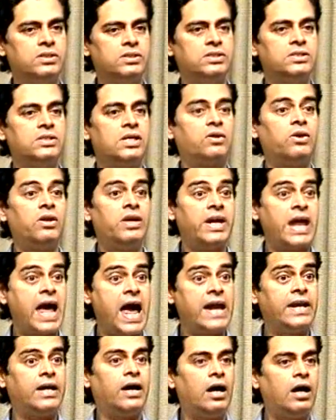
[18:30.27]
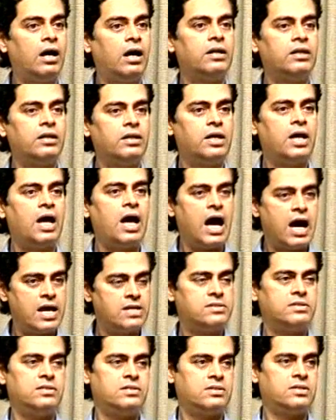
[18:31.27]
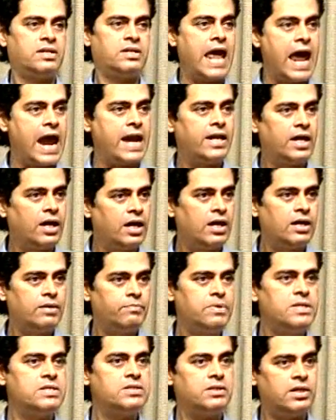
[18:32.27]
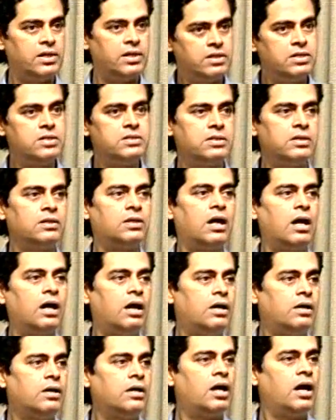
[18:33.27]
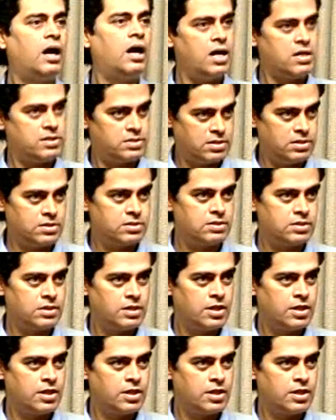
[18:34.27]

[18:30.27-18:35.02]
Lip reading: These are called rad hard ICs. Rad hard means radiation hard ICs.